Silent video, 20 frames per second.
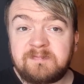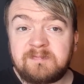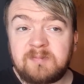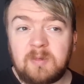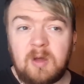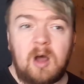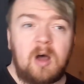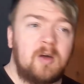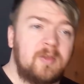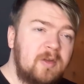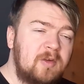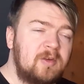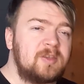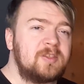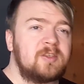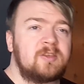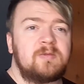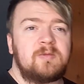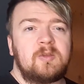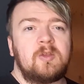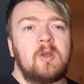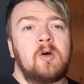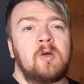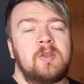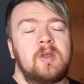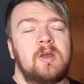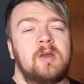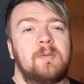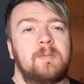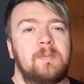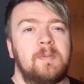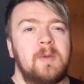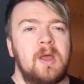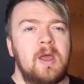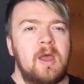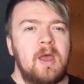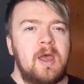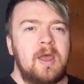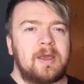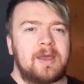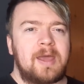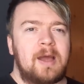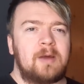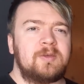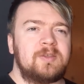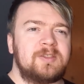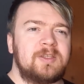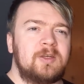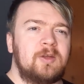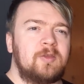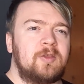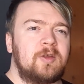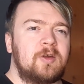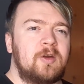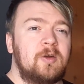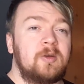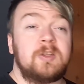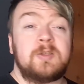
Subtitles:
Oh, there's other counters in other colours,